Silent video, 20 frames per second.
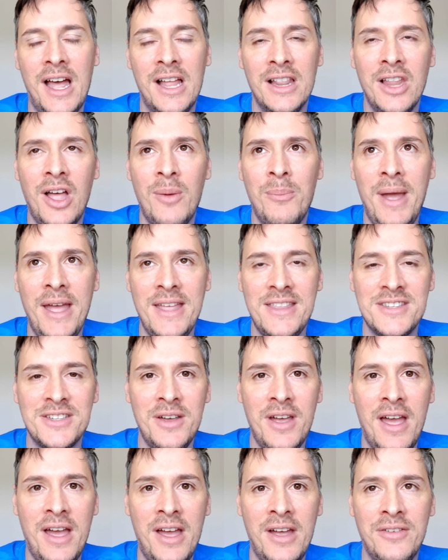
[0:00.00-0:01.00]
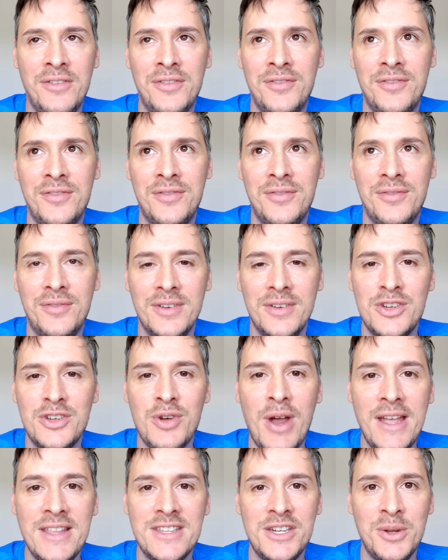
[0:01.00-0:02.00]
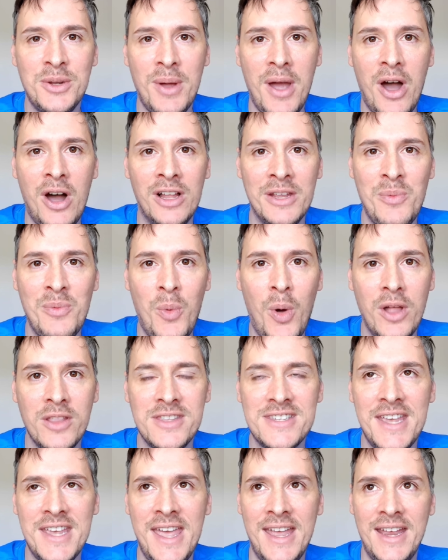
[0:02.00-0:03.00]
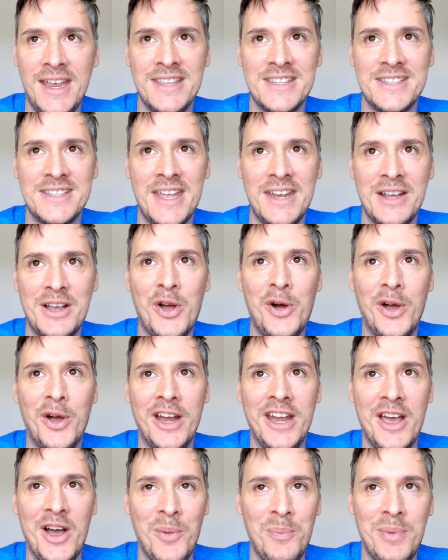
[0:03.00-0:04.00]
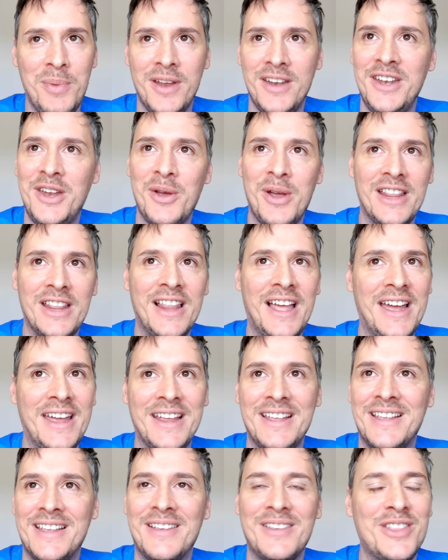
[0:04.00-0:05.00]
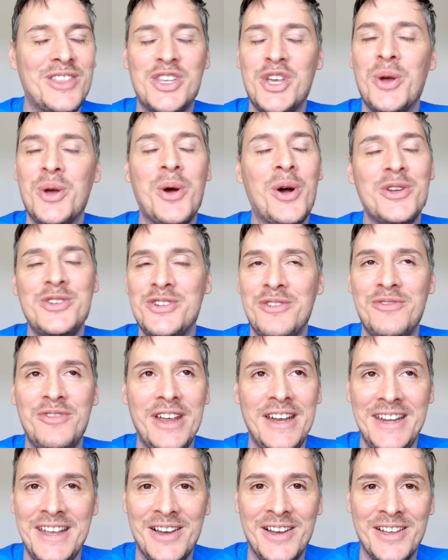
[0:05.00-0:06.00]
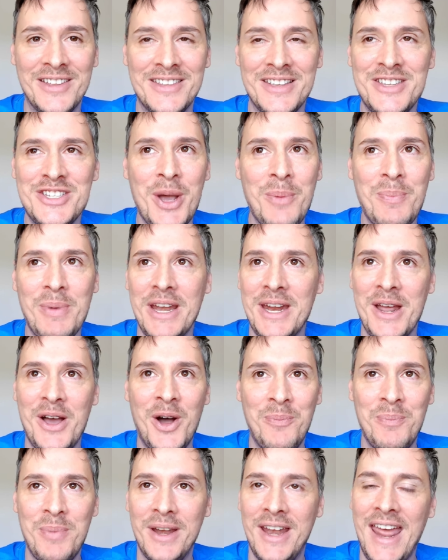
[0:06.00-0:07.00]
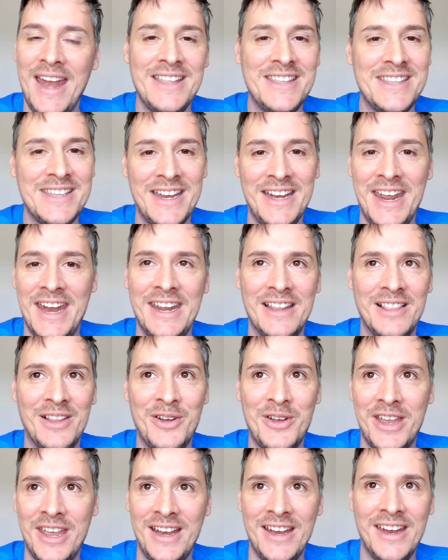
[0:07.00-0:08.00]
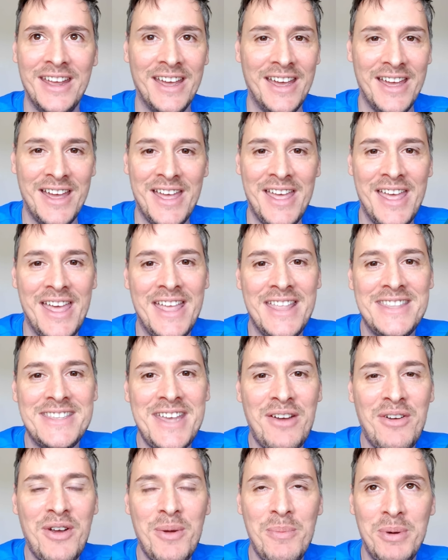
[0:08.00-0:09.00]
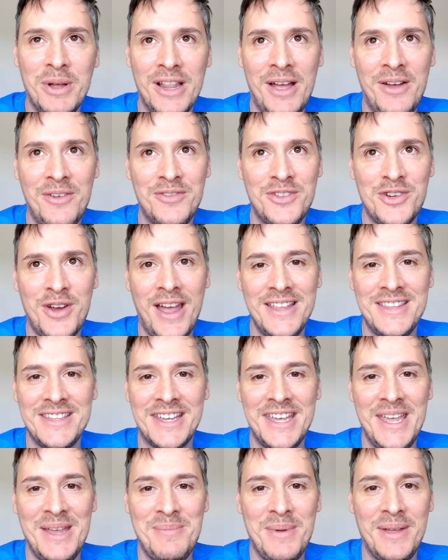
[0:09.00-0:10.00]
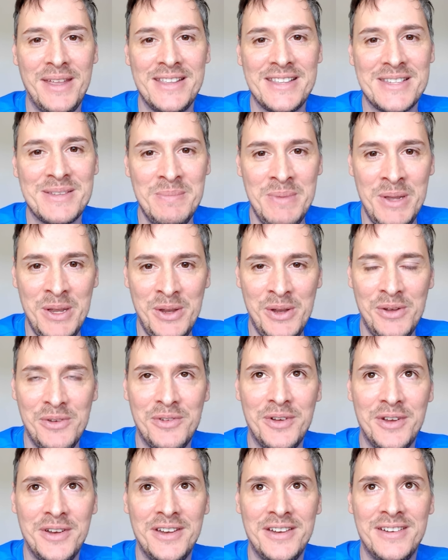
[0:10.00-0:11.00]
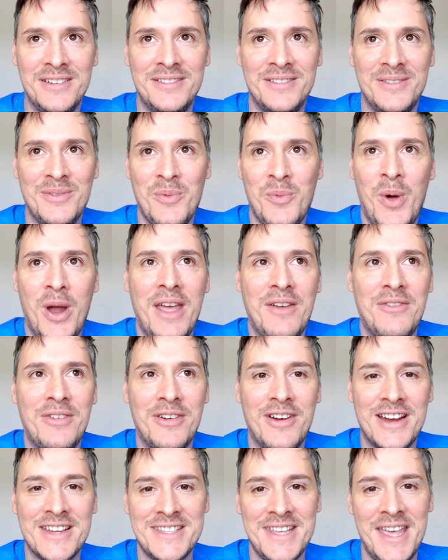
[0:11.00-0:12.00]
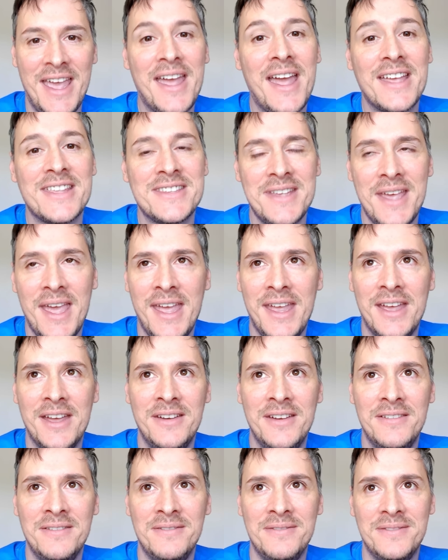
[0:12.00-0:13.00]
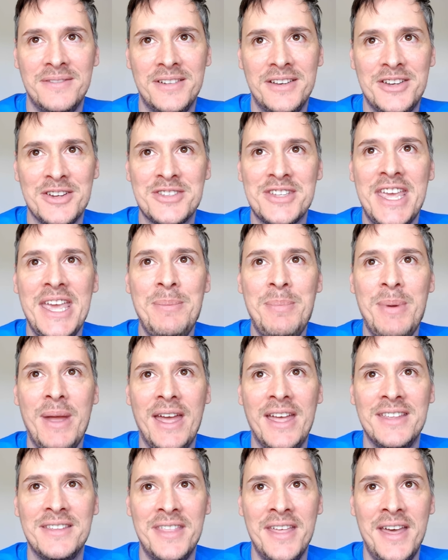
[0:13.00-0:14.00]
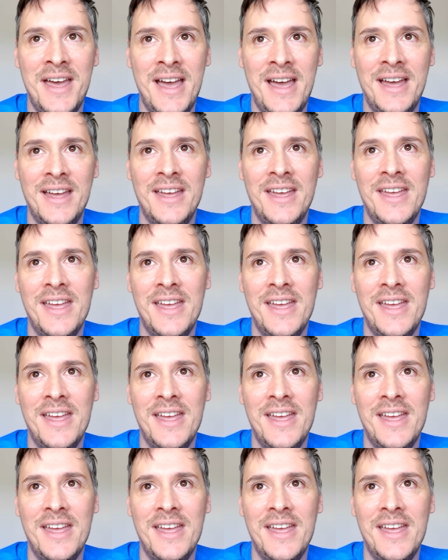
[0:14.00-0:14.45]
a lot better. I've tried to do it all in one take instead of cutting it up and doing like 200 videos and chopping it up and editing it and it looking terrible. I've tried to keep it smooth, and whatever I say, and just keep it as that.